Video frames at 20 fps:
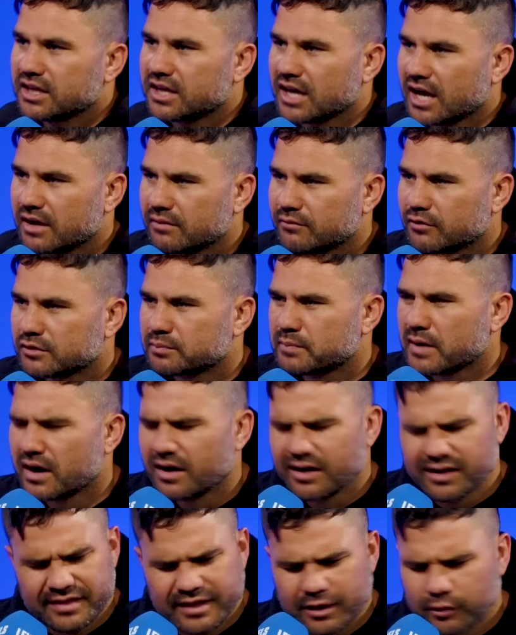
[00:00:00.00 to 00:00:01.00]
game versus
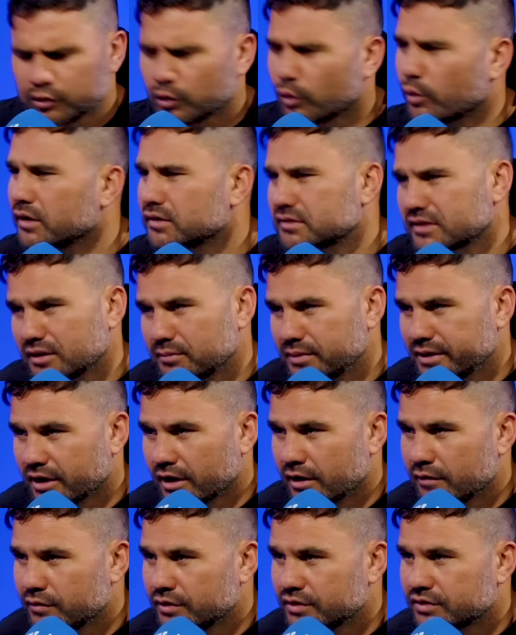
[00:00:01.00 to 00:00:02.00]
Parramatta. Yeah. That was always going to be
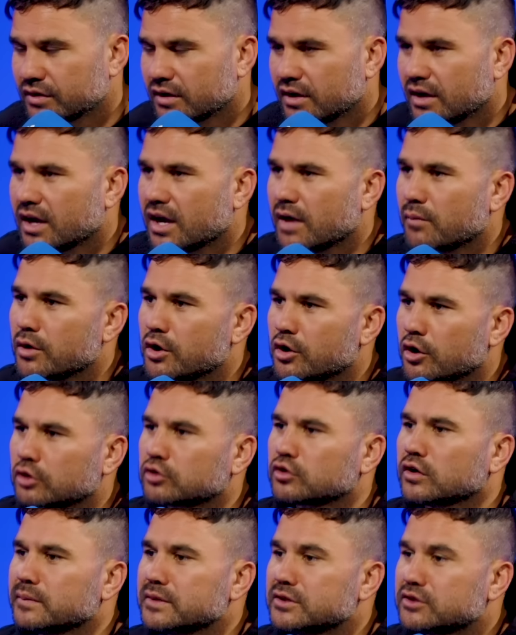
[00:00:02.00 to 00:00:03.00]
overs. Mm. And we
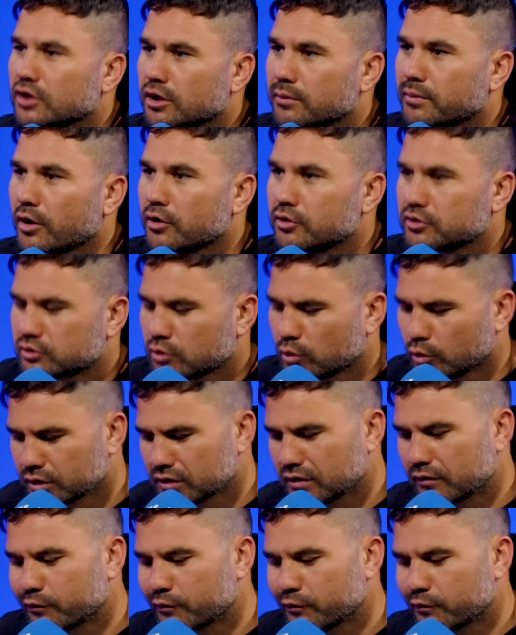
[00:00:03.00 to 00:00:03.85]
got Tommy Turbo who scored in the